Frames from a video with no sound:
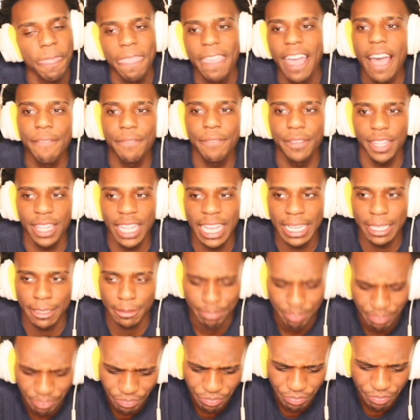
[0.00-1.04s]
I feel like,
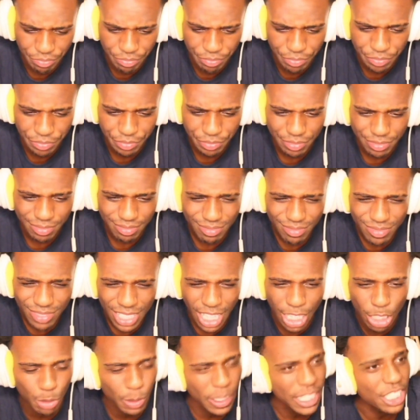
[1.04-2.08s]

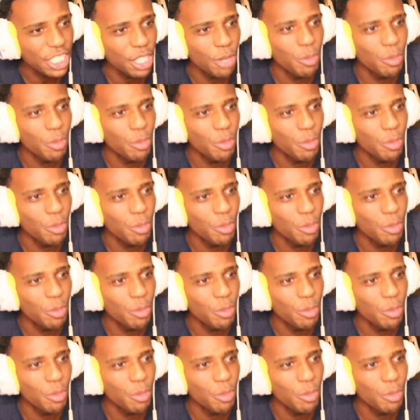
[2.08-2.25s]
especially